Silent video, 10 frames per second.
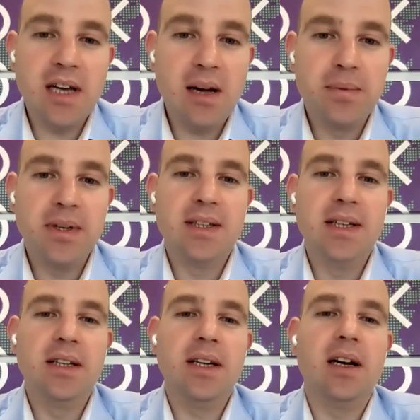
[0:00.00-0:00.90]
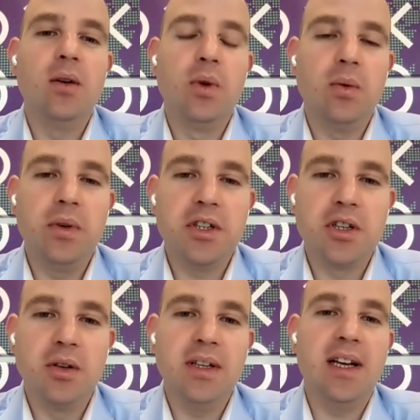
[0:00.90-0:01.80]
up until now, when we
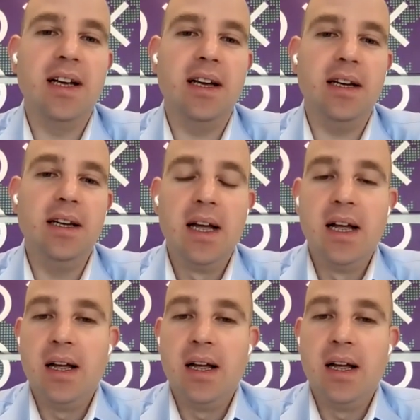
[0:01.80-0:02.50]
showed, hey,